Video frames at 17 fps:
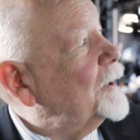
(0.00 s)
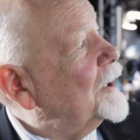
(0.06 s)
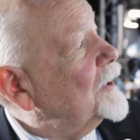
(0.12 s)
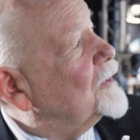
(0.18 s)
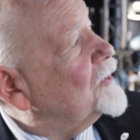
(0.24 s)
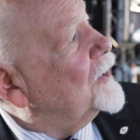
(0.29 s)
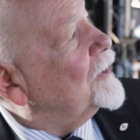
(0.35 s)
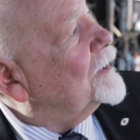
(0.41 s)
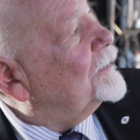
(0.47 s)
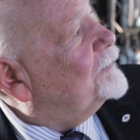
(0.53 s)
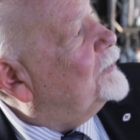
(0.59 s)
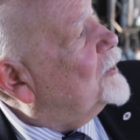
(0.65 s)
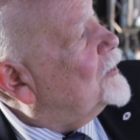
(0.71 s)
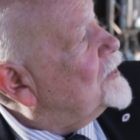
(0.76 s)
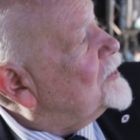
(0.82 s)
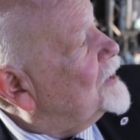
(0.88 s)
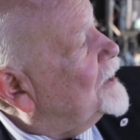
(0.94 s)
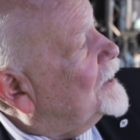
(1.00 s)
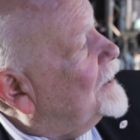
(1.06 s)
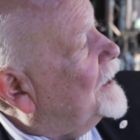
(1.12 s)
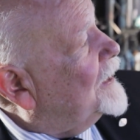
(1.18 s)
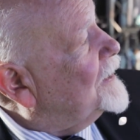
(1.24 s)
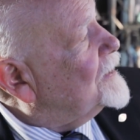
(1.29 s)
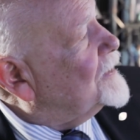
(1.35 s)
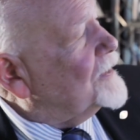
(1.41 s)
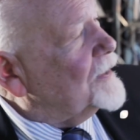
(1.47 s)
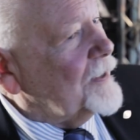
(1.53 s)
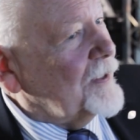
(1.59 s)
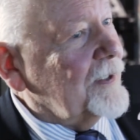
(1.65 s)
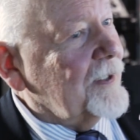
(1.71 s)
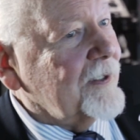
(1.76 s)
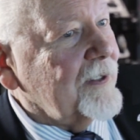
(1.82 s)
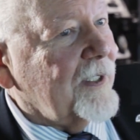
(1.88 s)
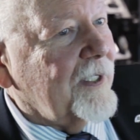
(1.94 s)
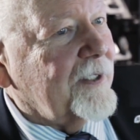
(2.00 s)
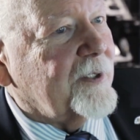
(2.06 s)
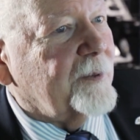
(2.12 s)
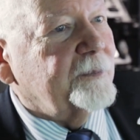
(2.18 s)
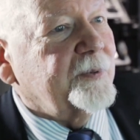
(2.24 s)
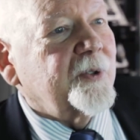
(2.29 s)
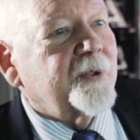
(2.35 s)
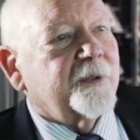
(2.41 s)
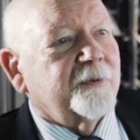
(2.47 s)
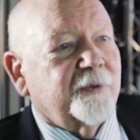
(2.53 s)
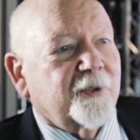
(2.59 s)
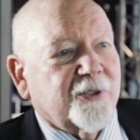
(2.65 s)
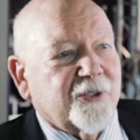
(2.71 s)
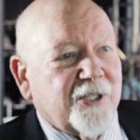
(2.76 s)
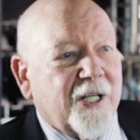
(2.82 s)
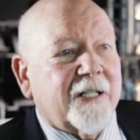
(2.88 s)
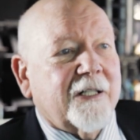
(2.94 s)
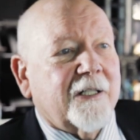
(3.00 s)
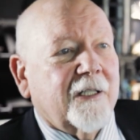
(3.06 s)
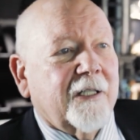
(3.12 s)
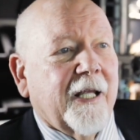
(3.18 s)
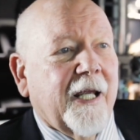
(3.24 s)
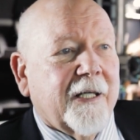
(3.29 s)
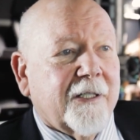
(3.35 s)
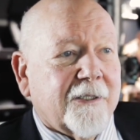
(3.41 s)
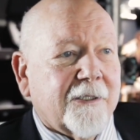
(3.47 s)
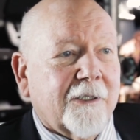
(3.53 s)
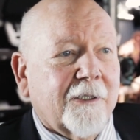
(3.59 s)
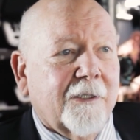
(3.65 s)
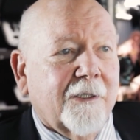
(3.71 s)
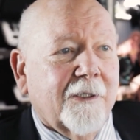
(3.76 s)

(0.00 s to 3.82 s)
we can turn the focusing lights into beautiful gentle light